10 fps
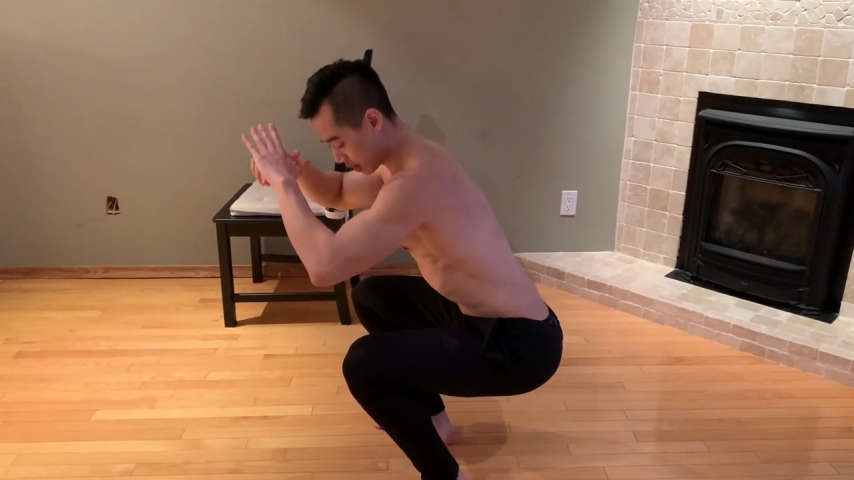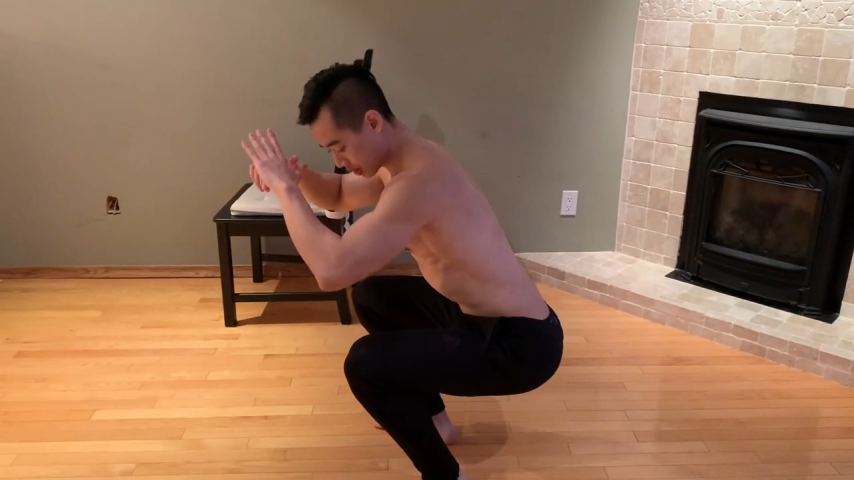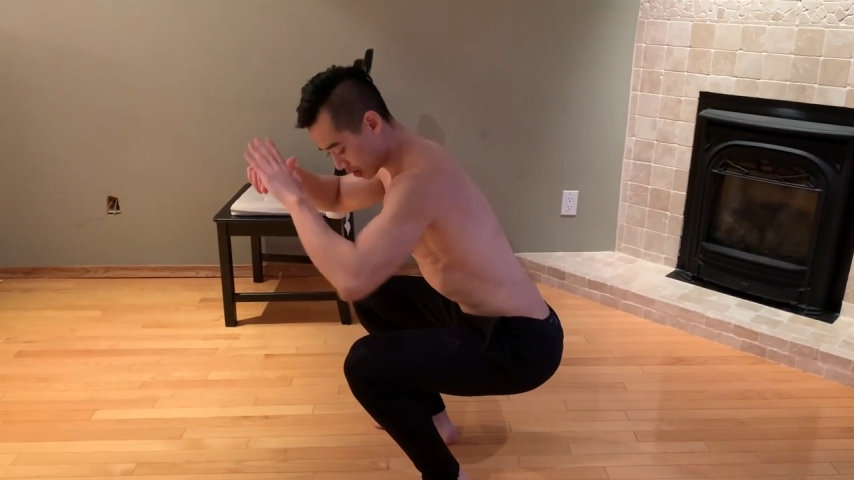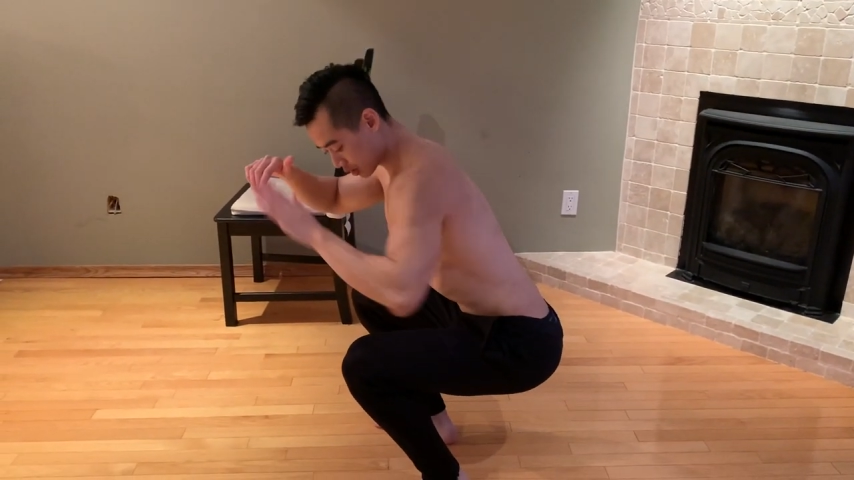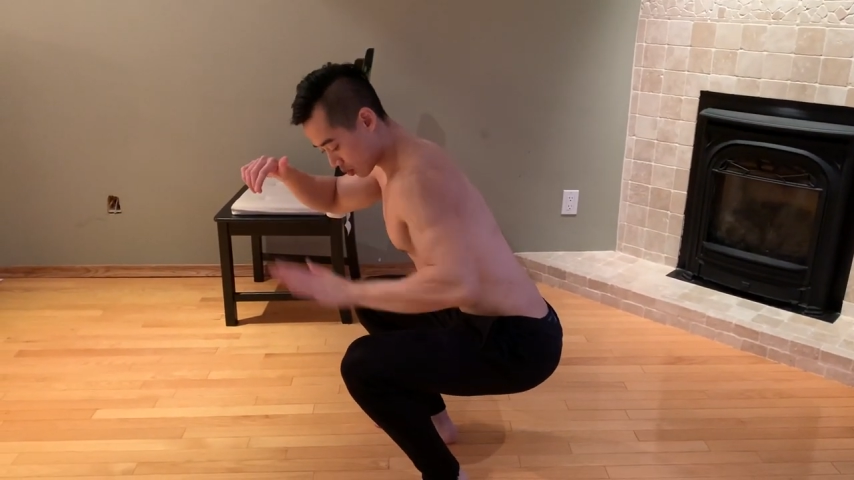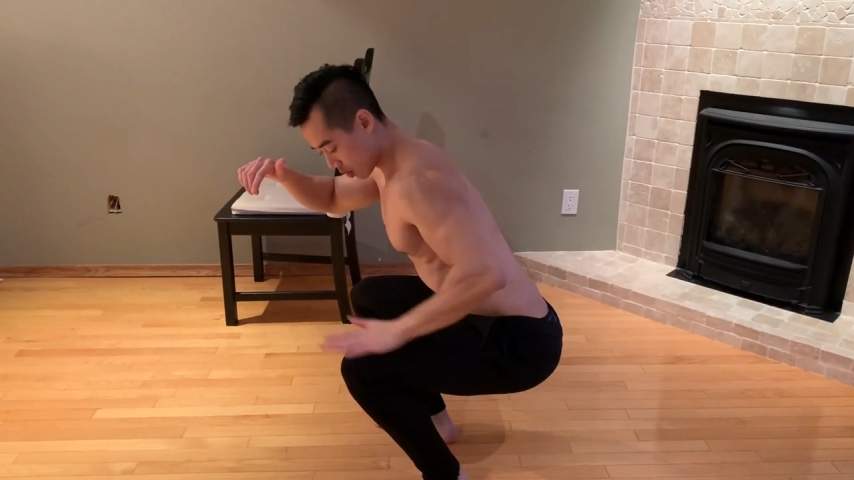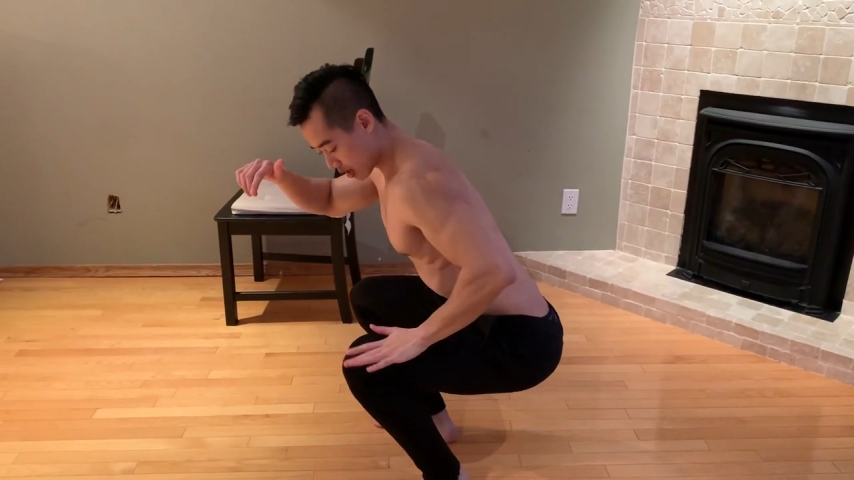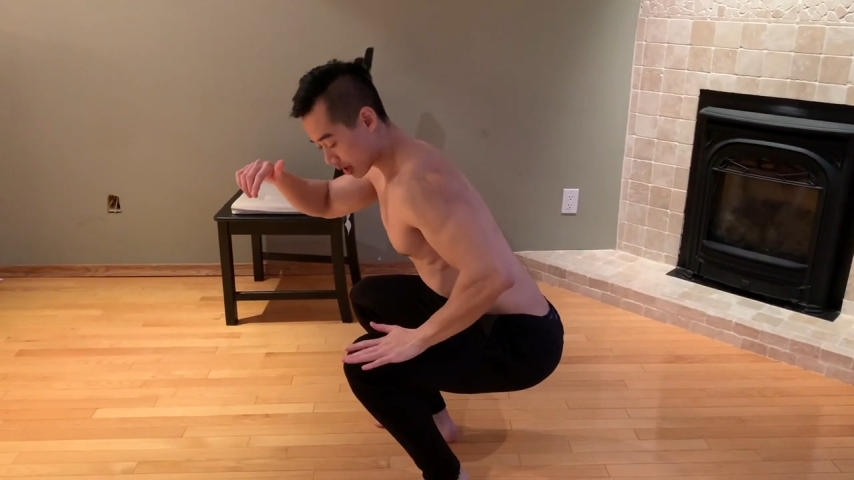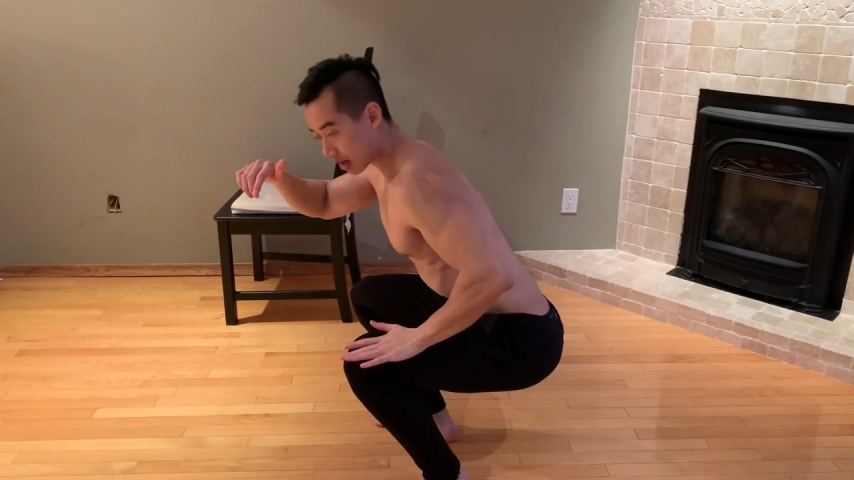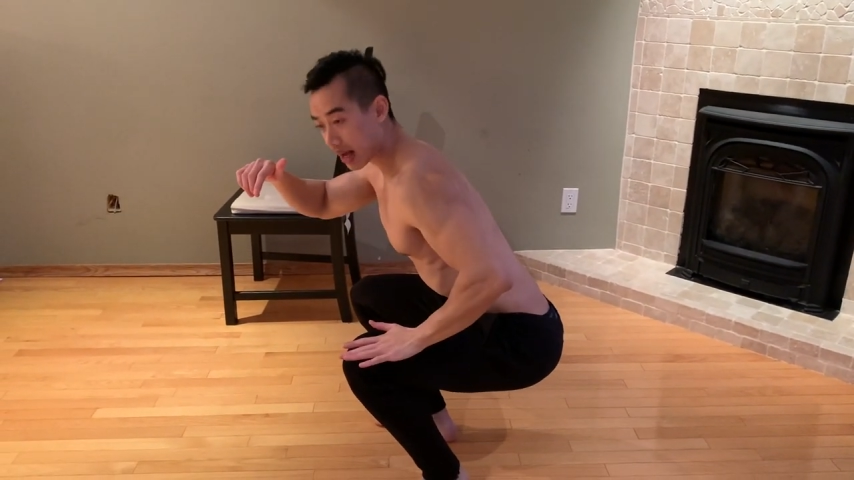to
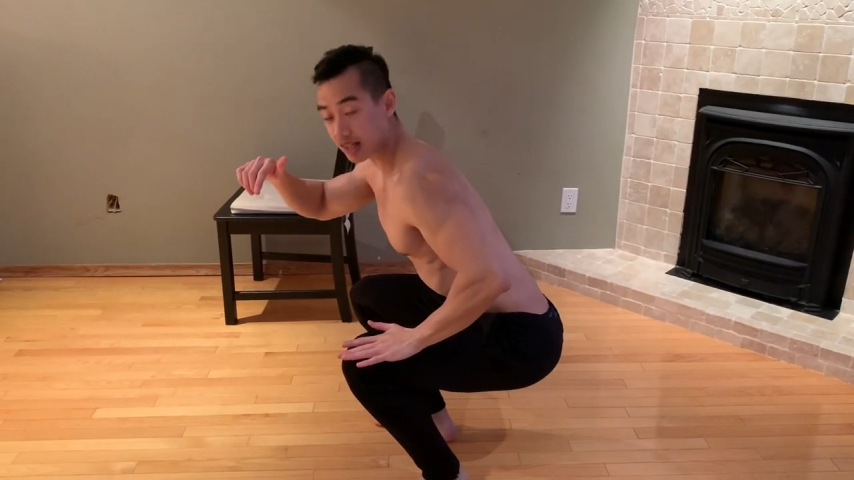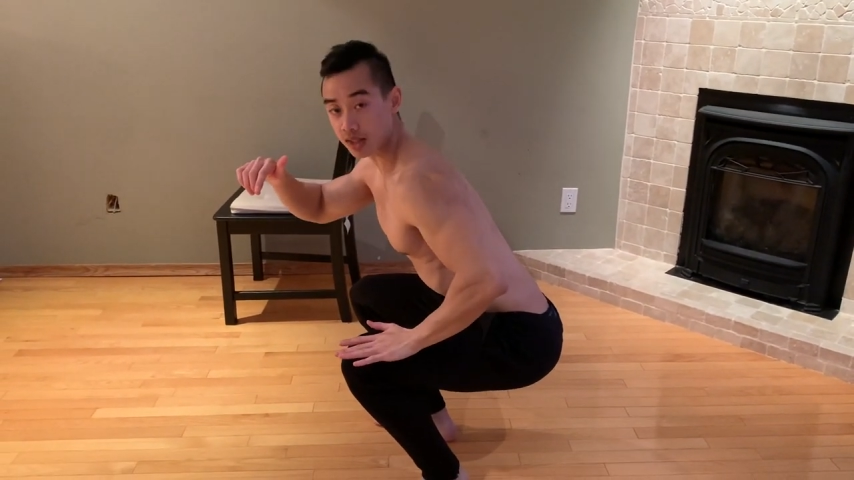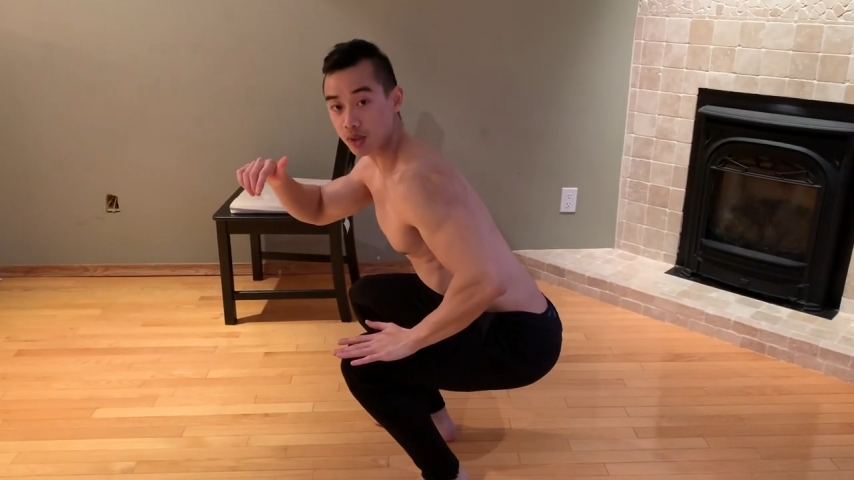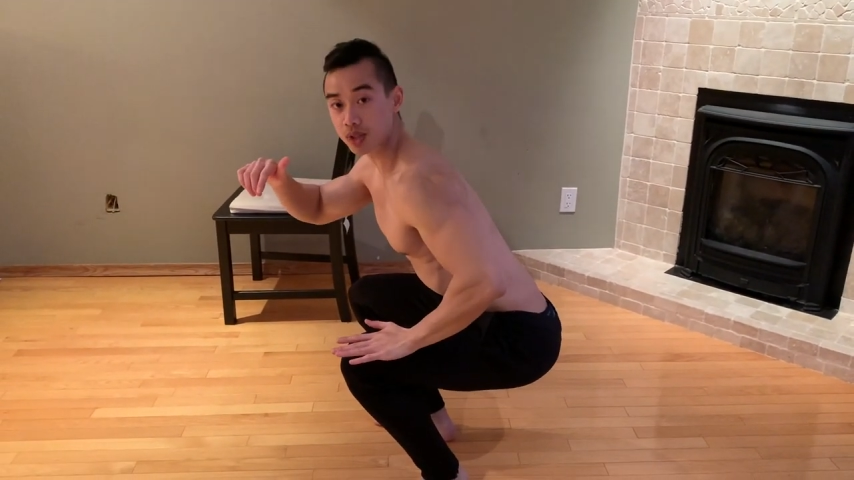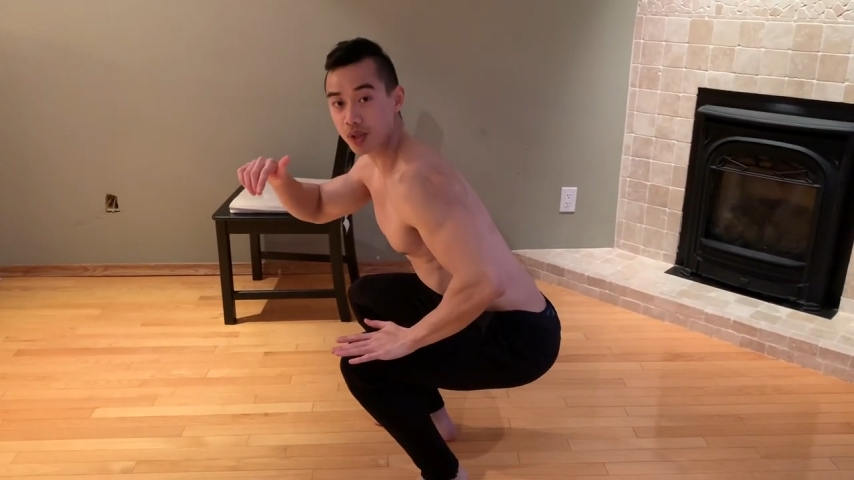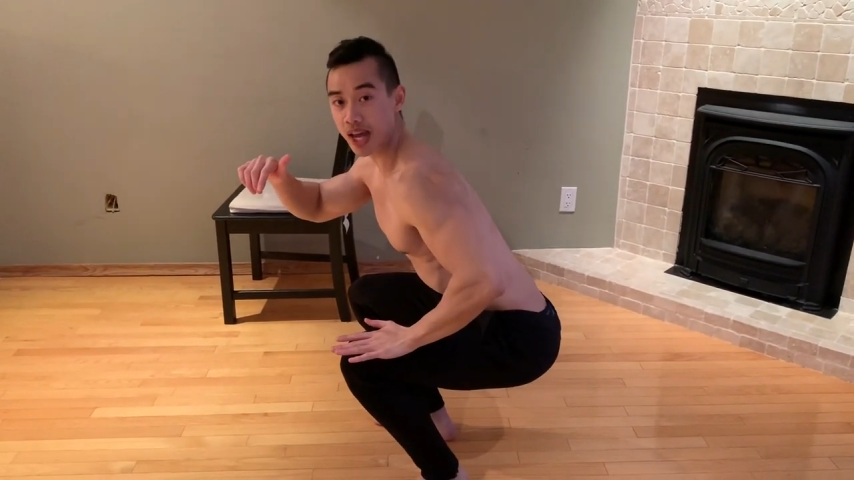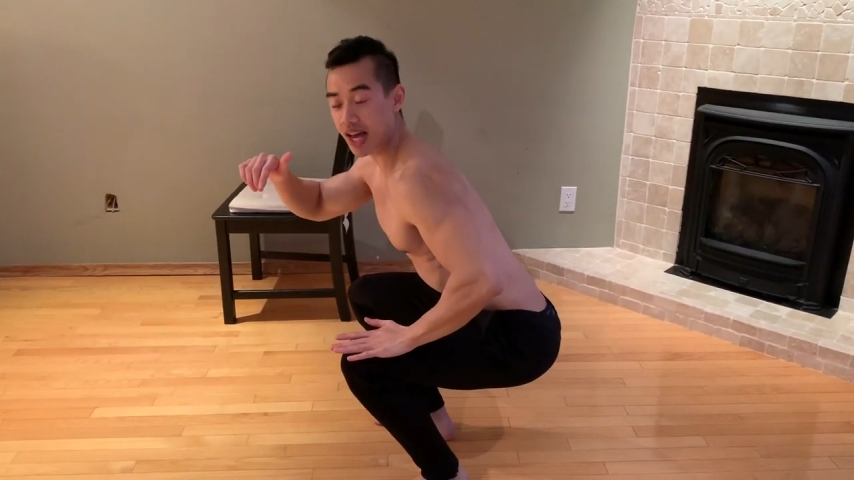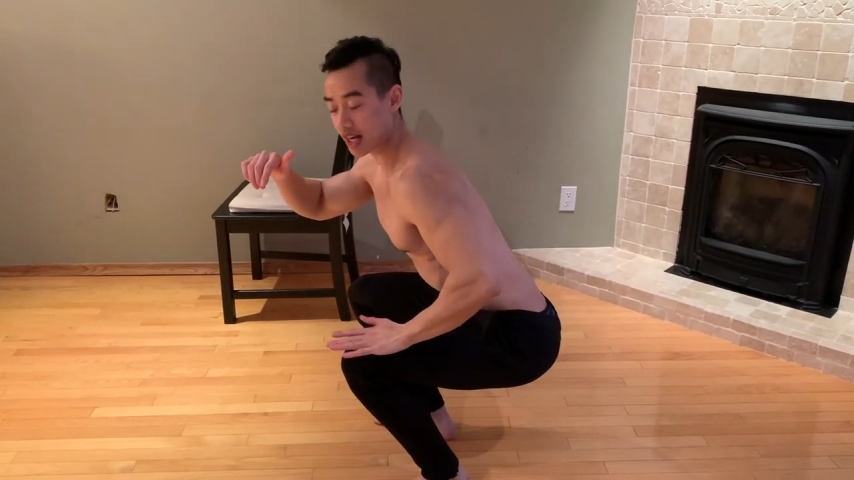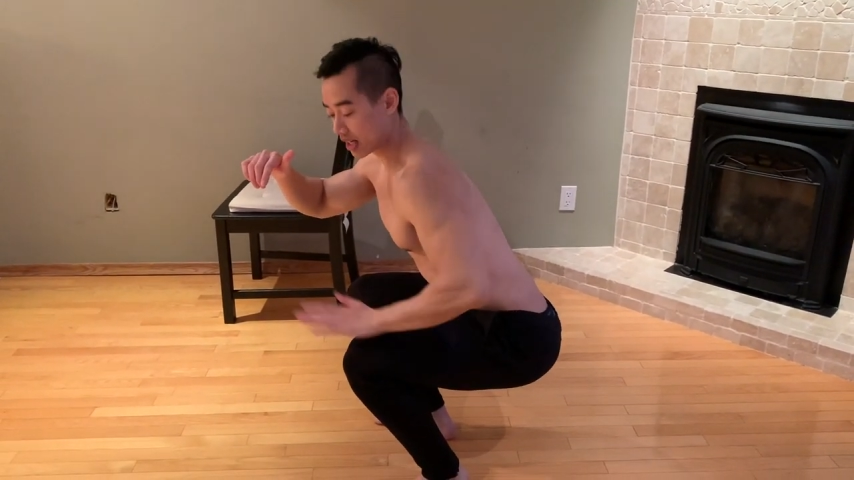squat as low as you can,